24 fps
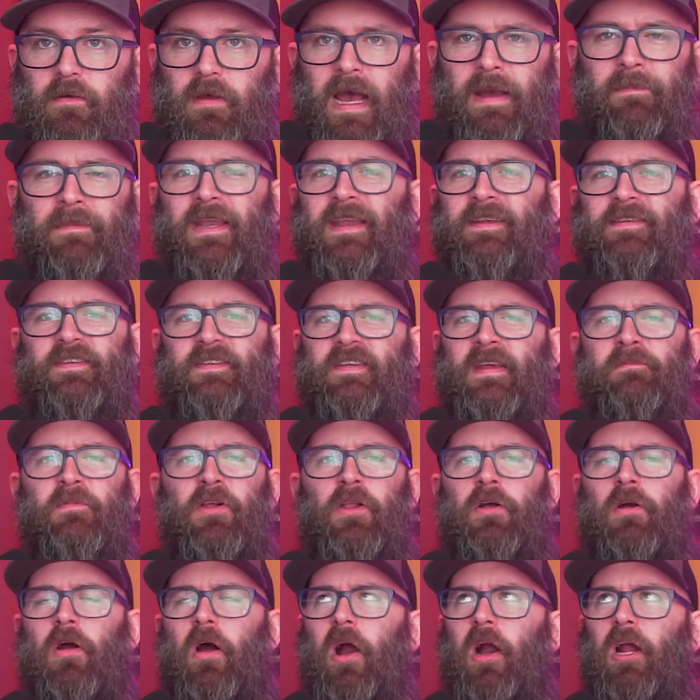I mean, a
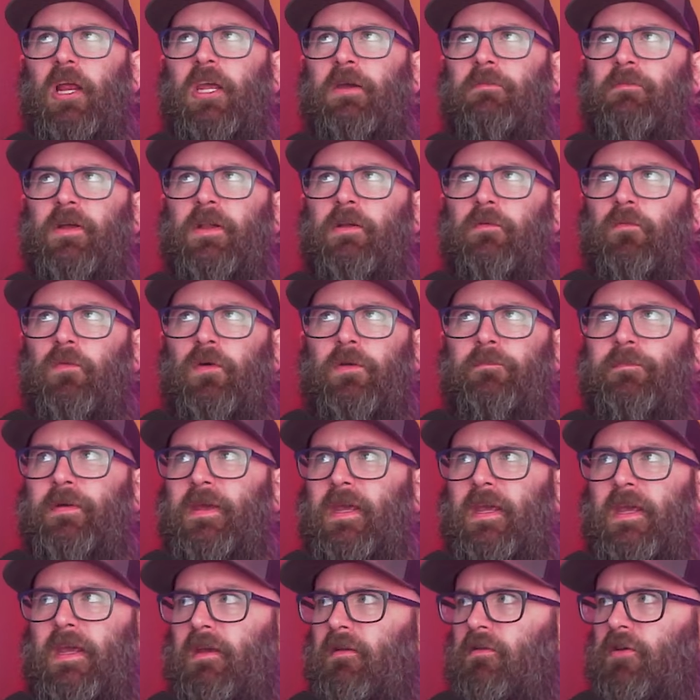similar argument would
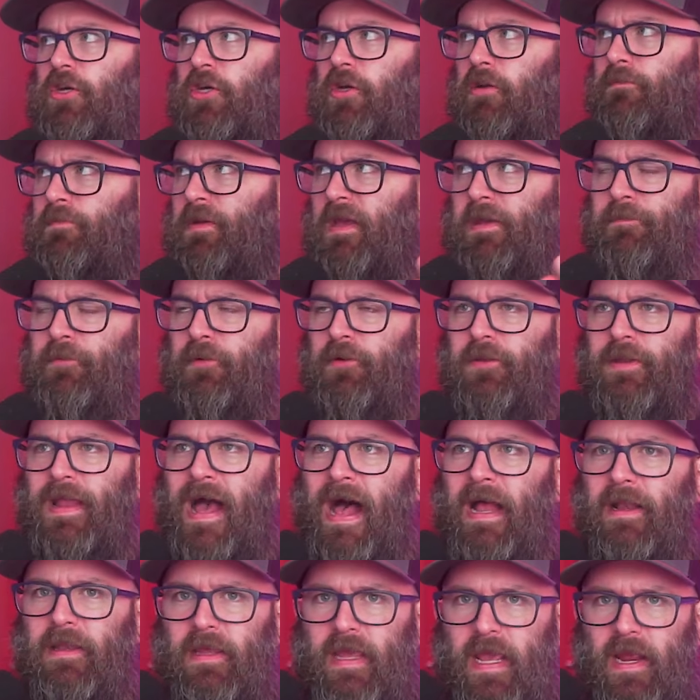be, should people
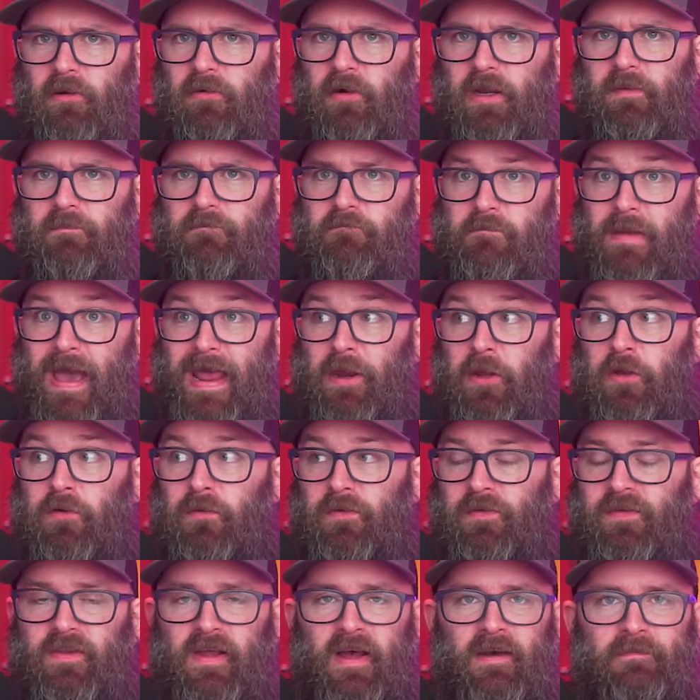not carry
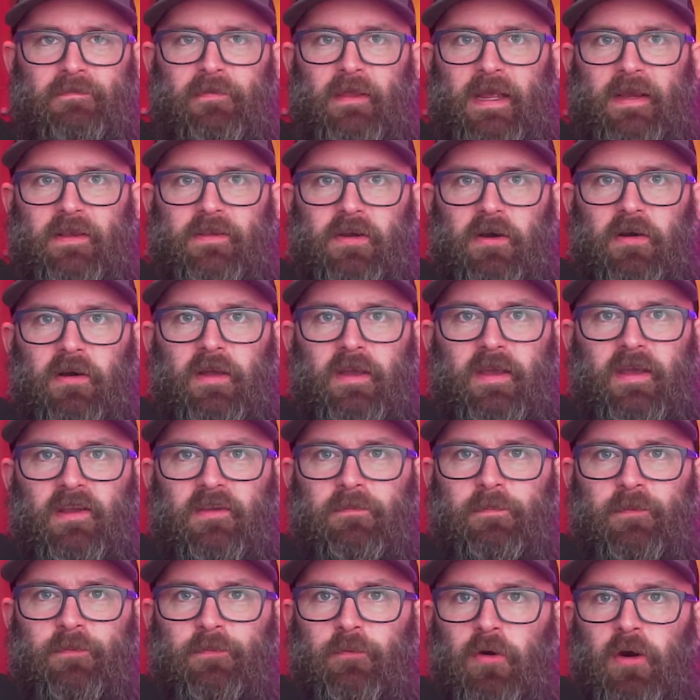medical stuff like tourniquets
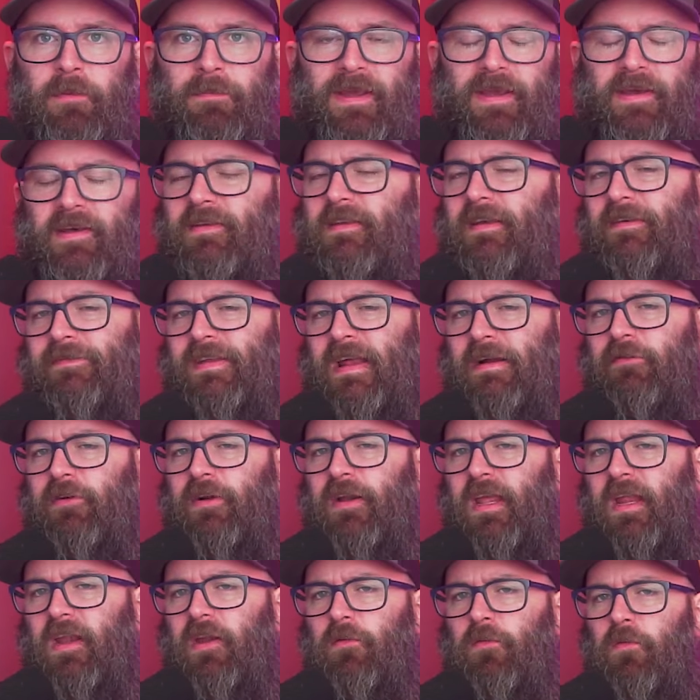before because they've never
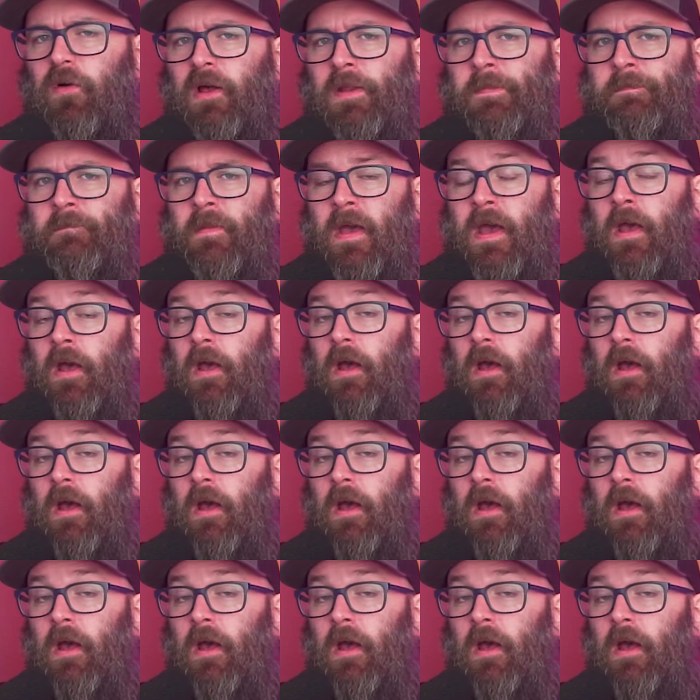needed one?